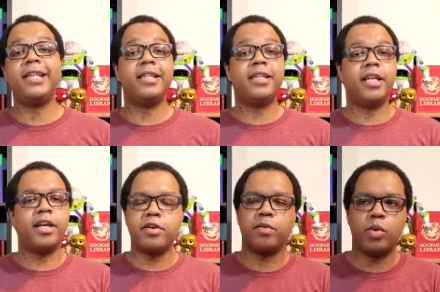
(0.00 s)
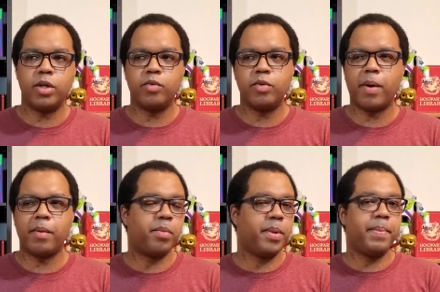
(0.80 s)
And then the other one would
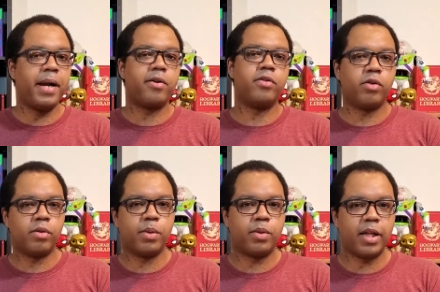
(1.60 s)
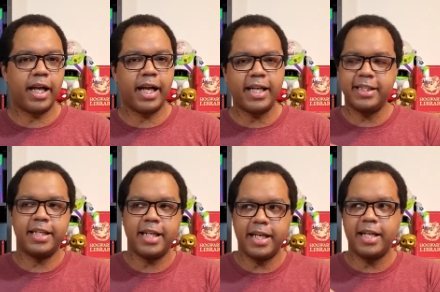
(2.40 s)
probably be paranormal. Like I
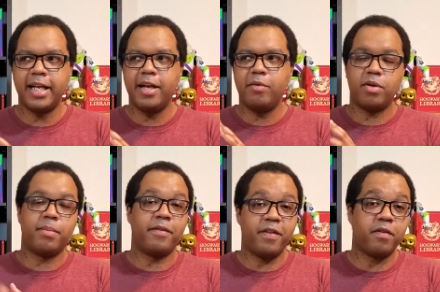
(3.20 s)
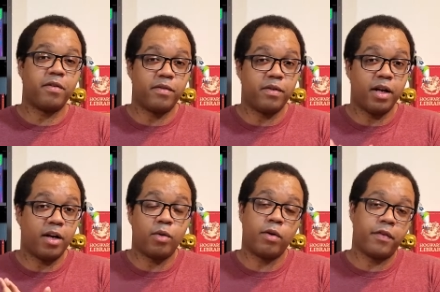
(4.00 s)
said, that one of my favorite
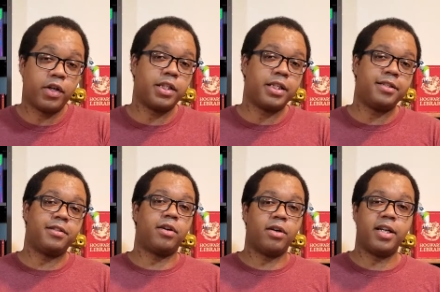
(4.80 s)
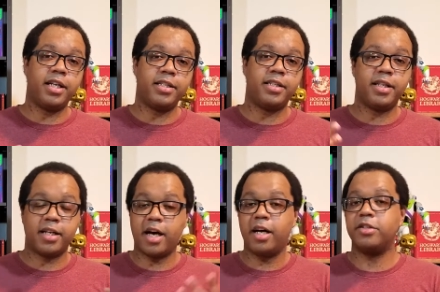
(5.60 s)
horror franchises is The
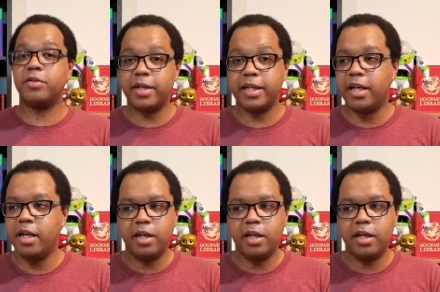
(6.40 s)
Conjuring.